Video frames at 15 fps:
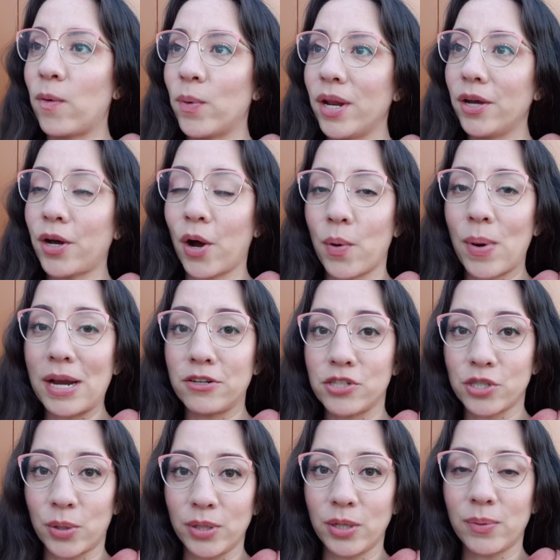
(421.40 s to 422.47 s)
want to go and
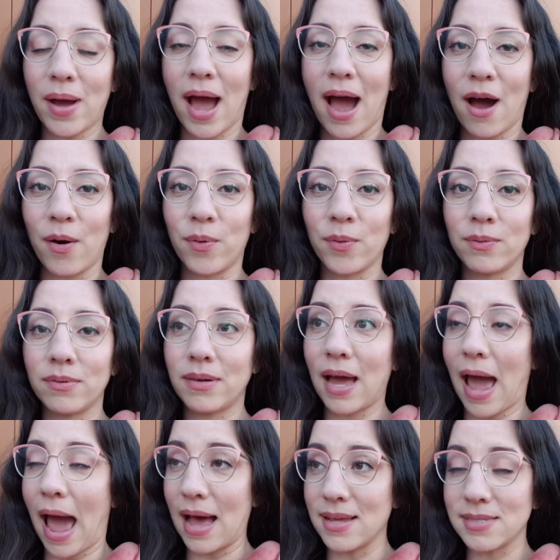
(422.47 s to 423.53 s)
show you how,
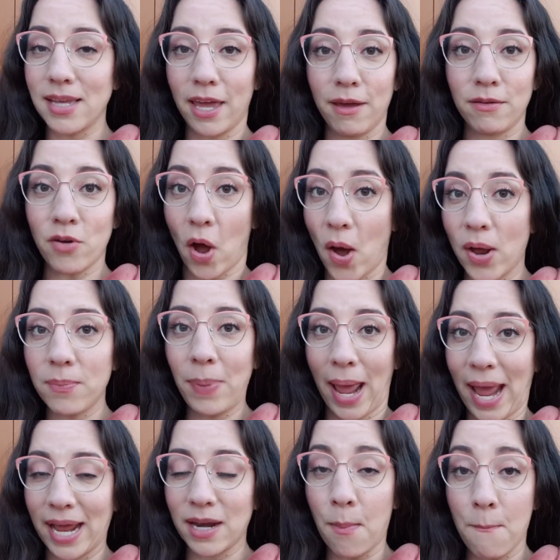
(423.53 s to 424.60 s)
as a
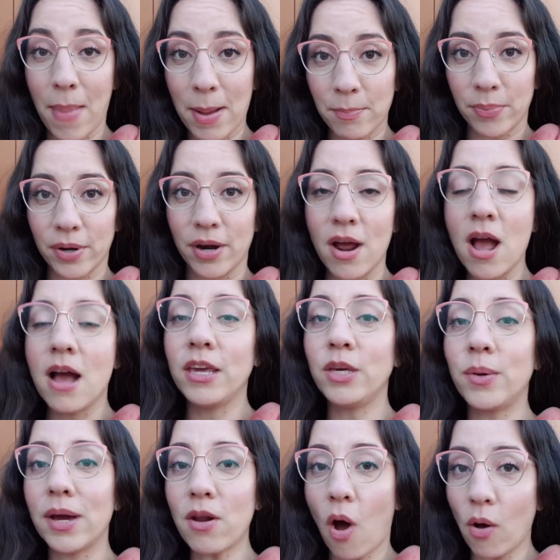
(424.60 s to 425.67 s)
non-paid member,
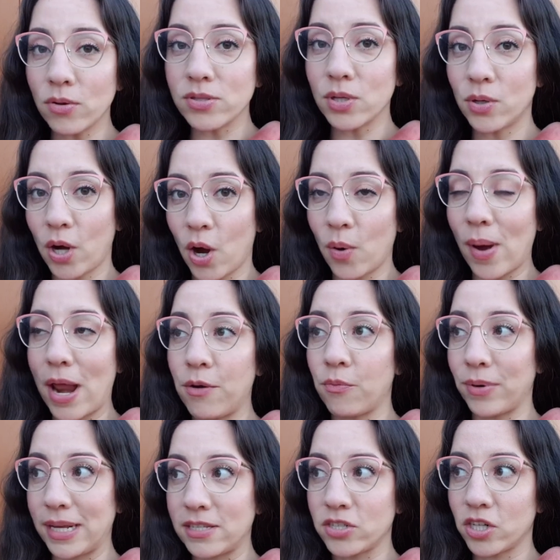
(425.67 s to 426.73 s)
you can also go and
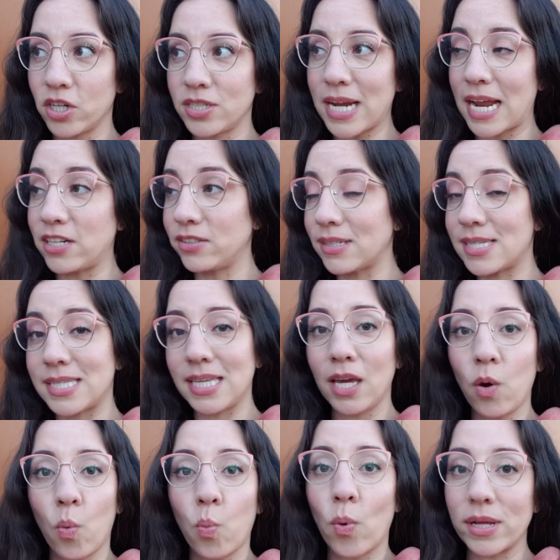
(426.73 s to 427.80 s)
research and just
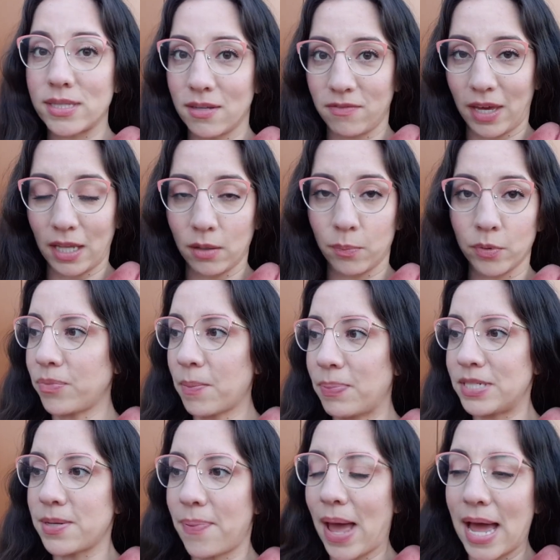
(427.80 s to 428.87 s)
see what's available.
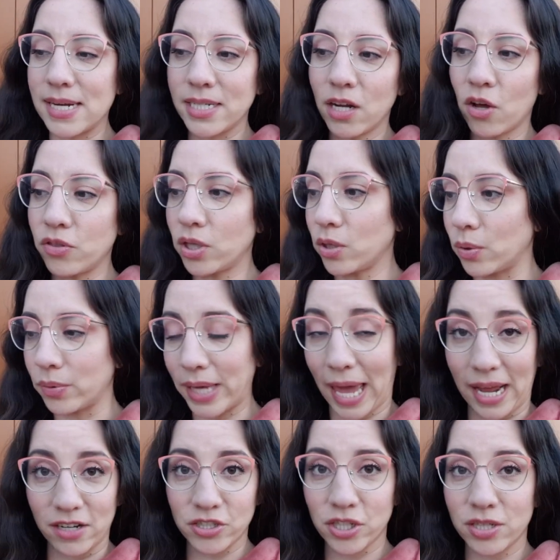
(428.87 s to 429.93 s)
But depending on the
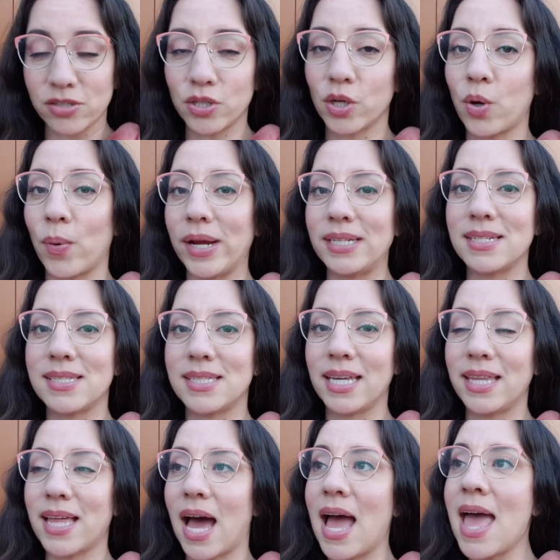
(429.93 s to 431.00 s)
locations, you're going to
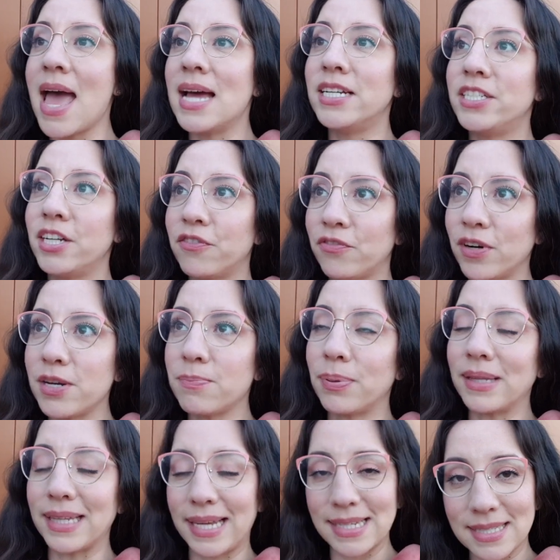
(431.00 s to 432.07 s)
see that different
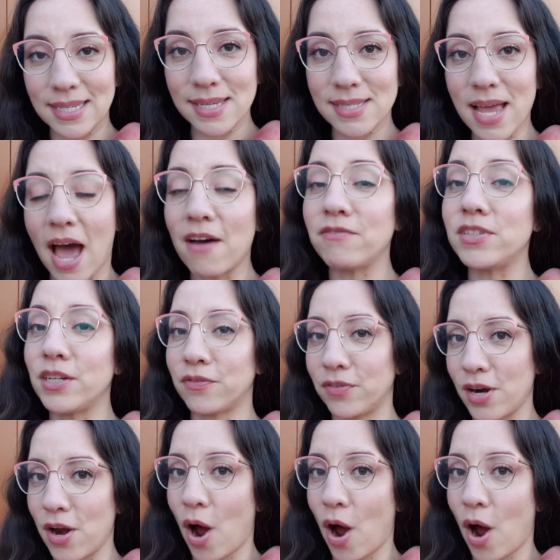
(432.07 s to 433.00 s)
places have different